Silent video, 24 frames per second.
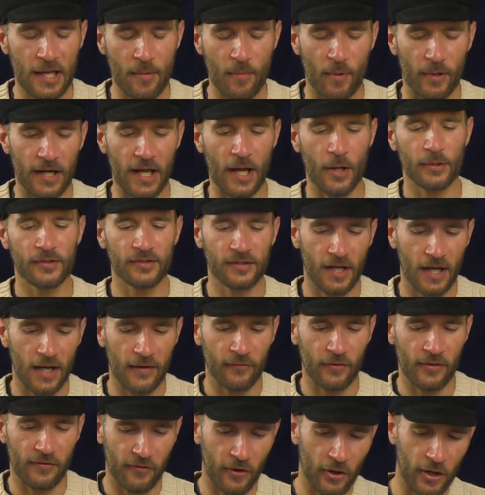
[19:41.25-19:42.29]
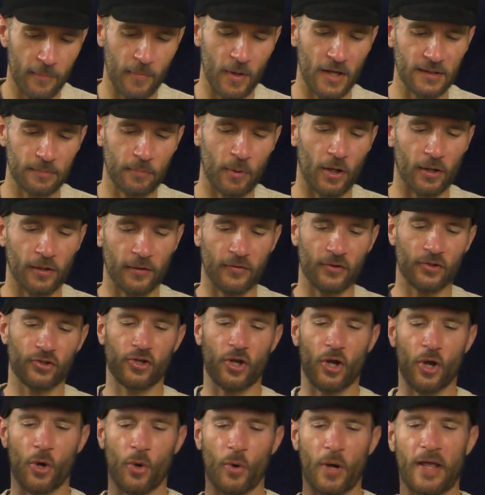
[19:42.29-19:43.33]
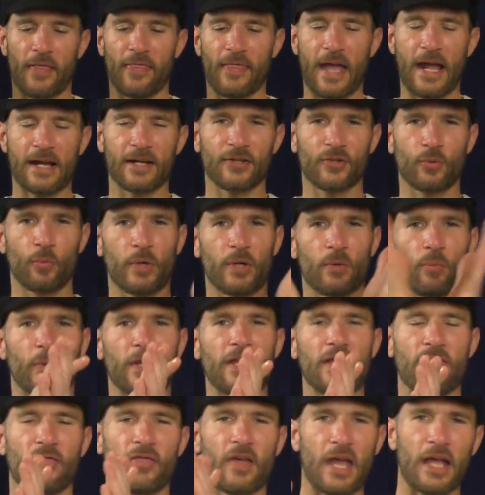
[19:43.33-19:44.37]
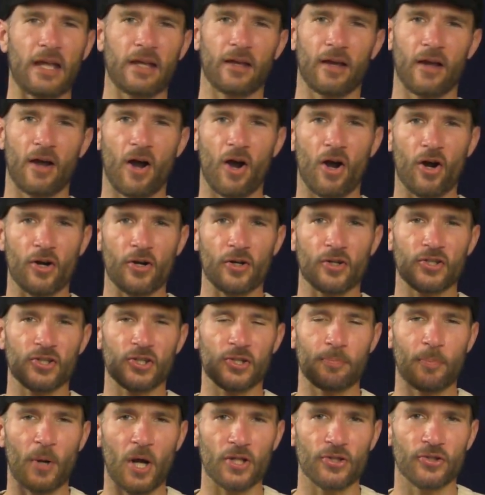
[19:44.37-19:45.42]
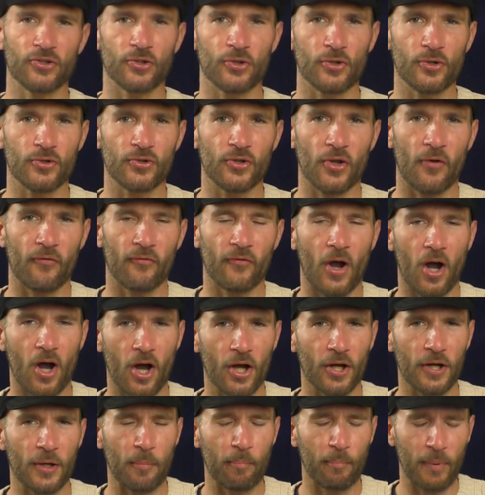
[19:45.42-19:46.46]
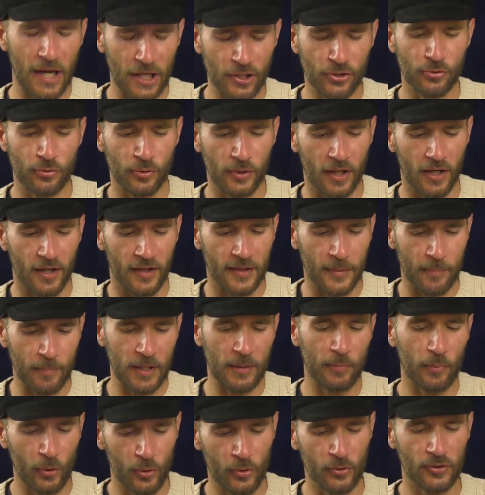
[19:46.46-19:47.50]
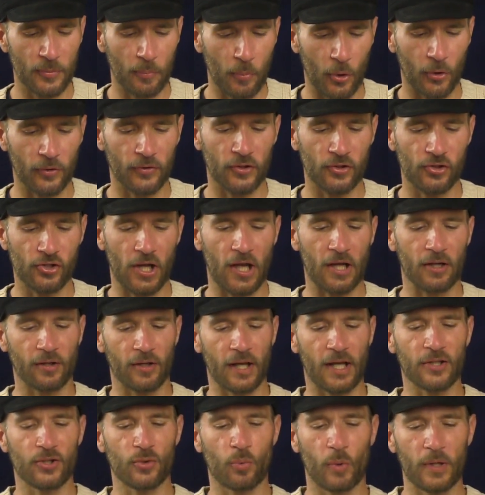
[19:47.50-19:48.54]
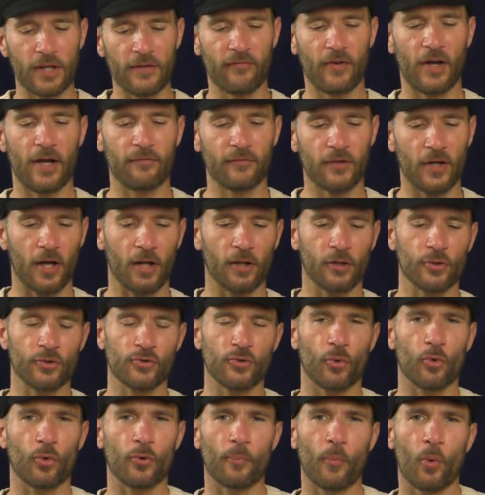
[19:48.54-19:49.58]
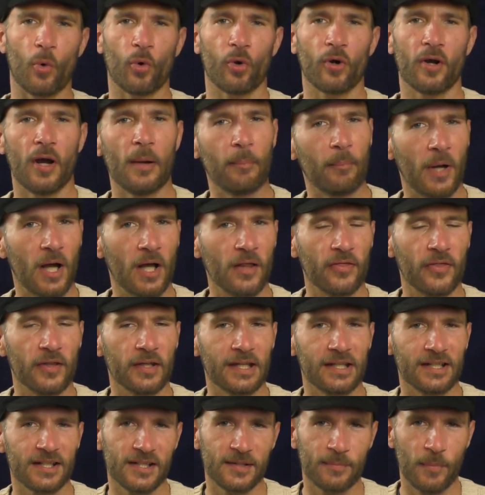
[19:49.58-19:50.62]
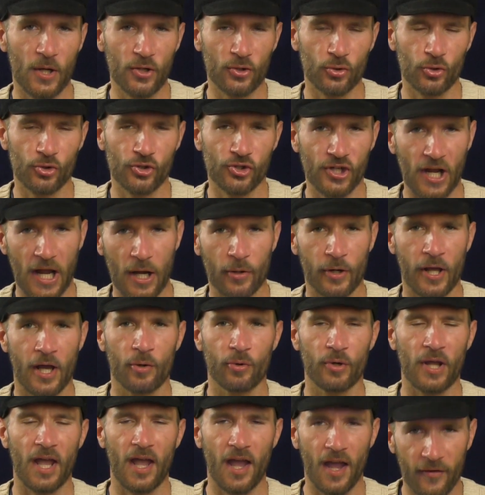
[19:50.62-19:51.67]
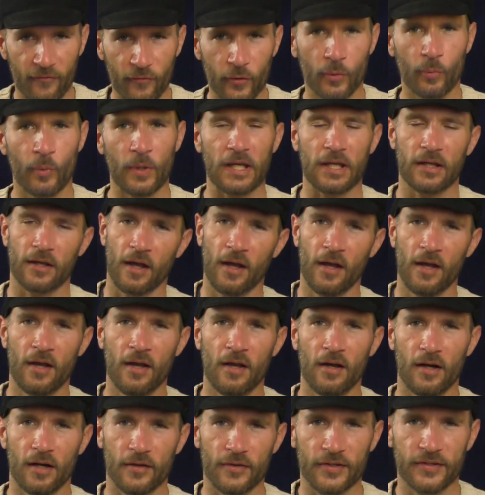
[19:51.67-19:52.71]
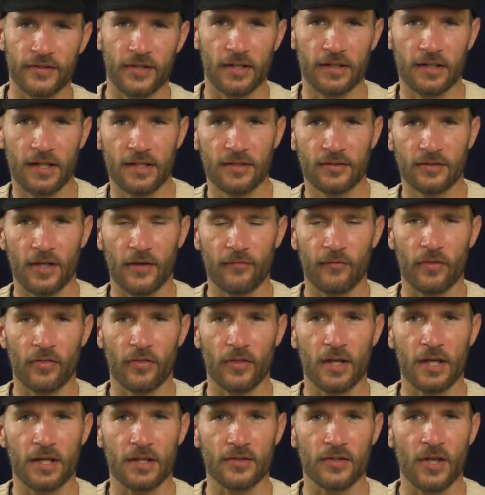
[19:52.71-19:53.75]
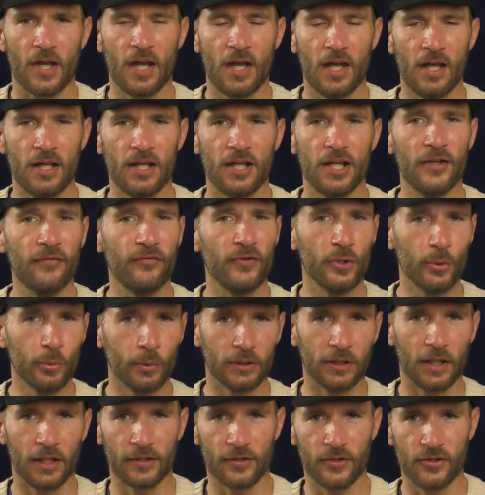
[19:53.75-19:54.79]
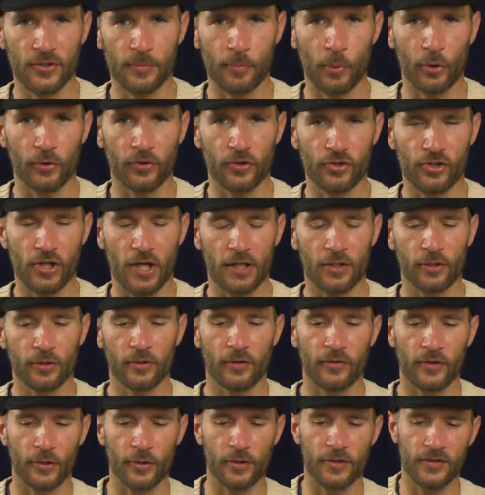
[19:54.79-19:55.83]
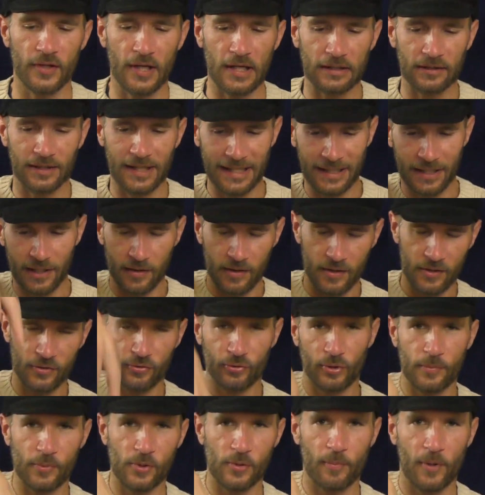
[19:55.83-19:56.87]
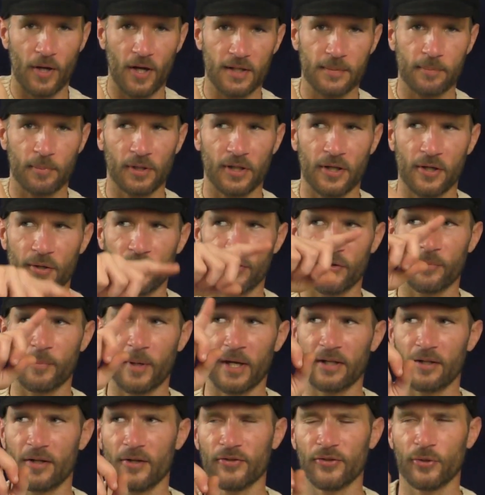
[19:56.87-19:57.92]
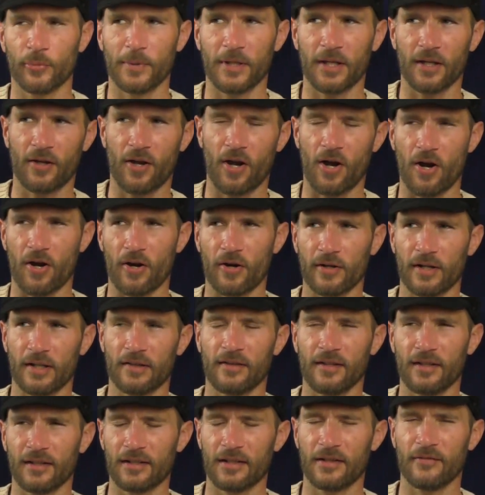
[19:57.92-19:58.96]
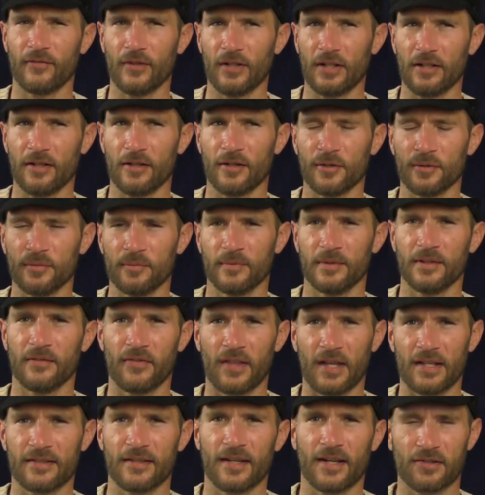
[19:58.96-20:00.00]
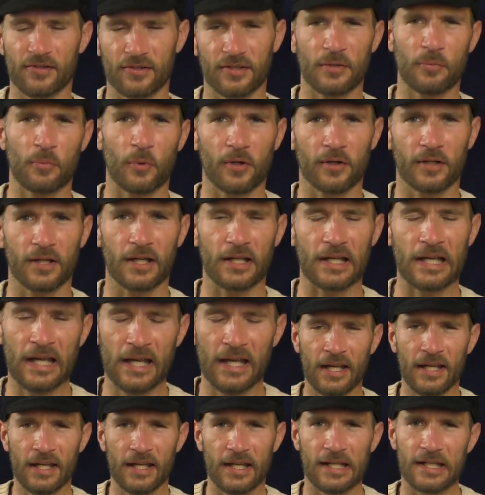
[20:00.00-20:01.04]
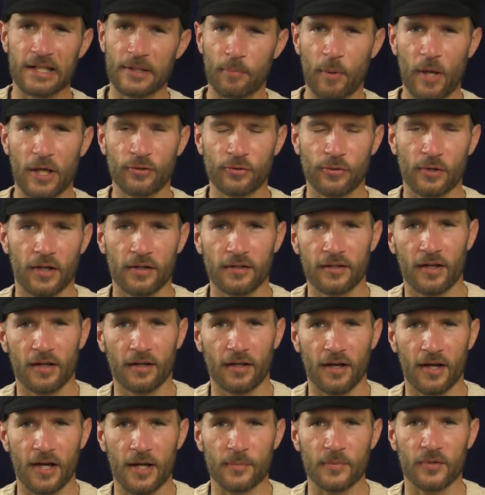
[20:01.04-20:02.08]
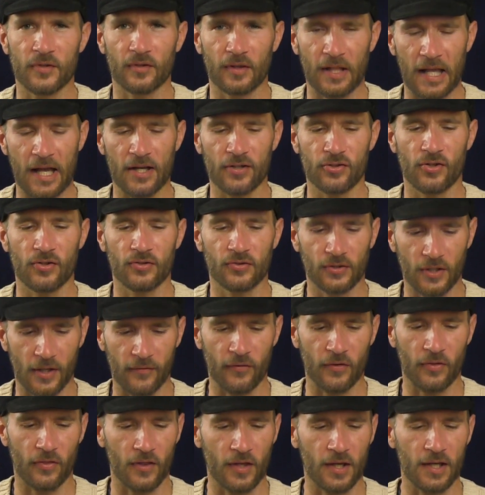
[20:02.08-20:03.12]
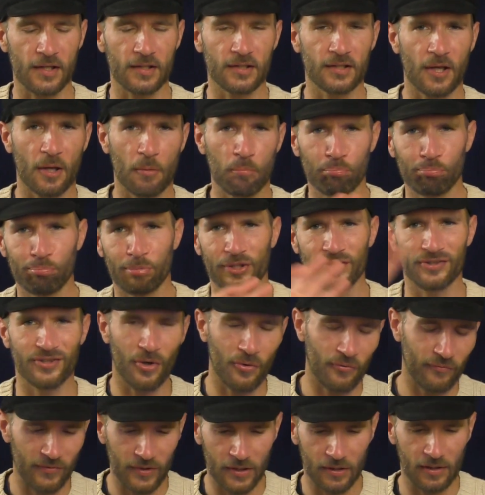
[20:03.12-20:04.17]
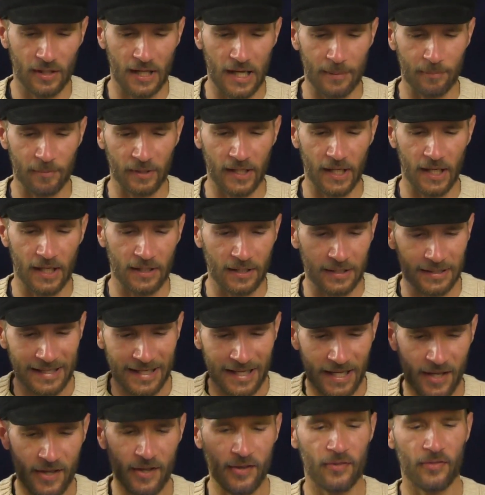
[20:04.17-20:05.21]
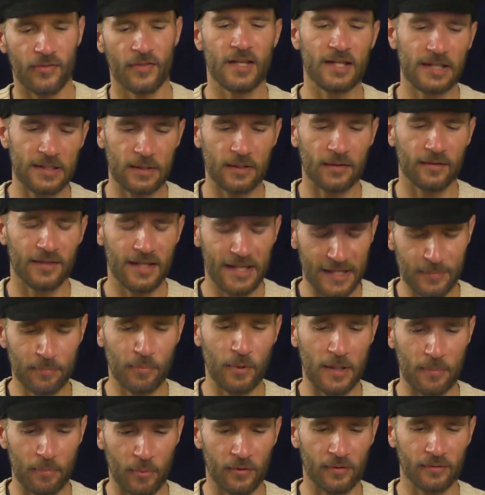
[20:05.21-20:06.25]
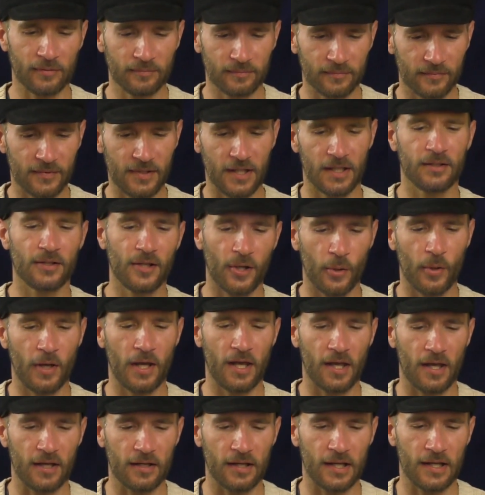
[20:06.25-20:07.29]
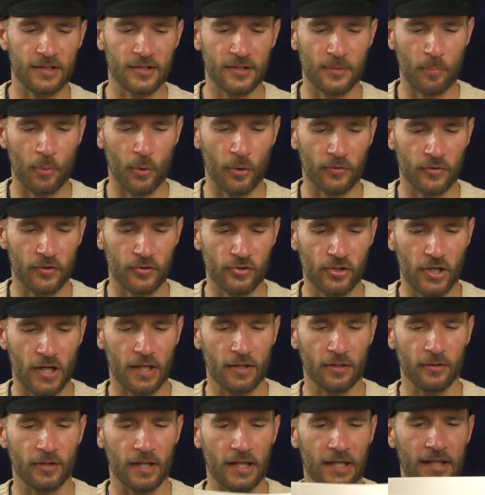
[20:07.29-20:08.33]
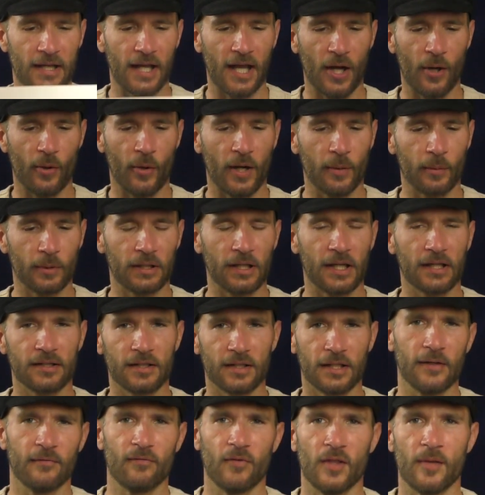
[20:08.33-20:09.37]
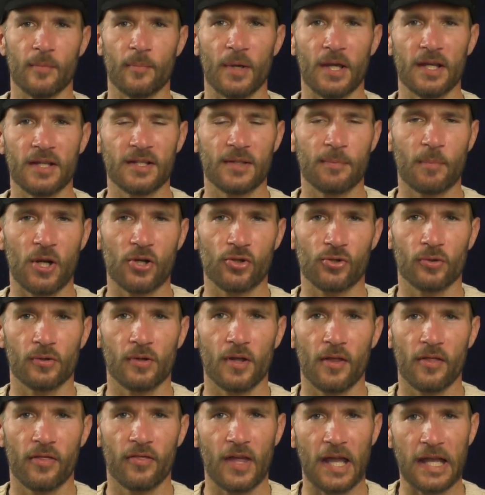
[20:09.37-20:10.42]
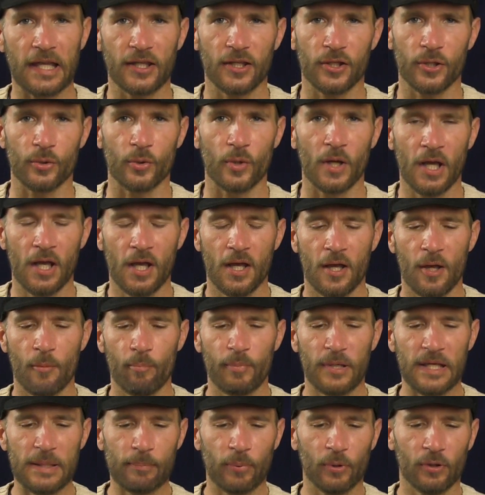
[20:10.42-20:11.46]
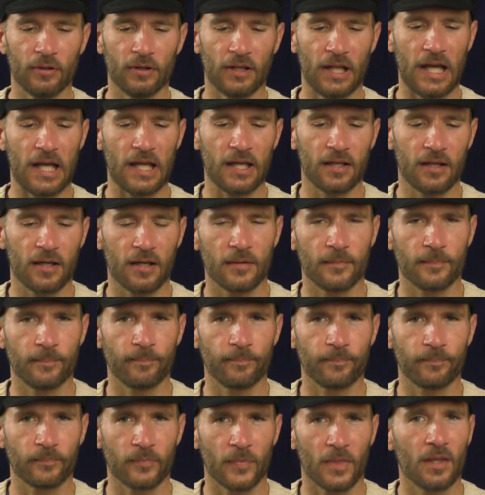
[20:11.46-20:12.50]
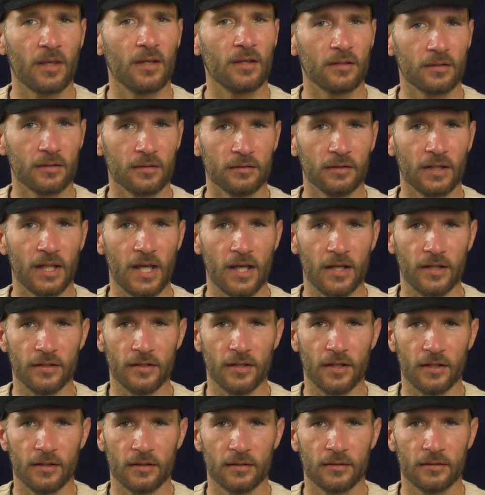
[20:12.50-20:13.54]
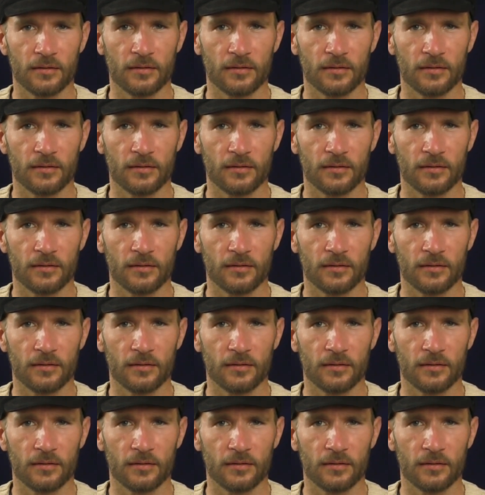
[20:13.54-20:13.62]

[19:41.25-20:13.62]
But now it's time for the very best part of the show, and that is when we thank our sponsors on Patreon. The people who support the channel at $25 or more a month get a special shout out every week on the Sunday Stuff and Things. If you would like to support the channel, there is a link in the description box below. There might also be a card at the end of the video if that's actually working. It is patreon.com slash stuff and things, but don't feel obligated. This, these people did go ahead and support the channel, and now I would like to give them a special thank you. People like Glenn,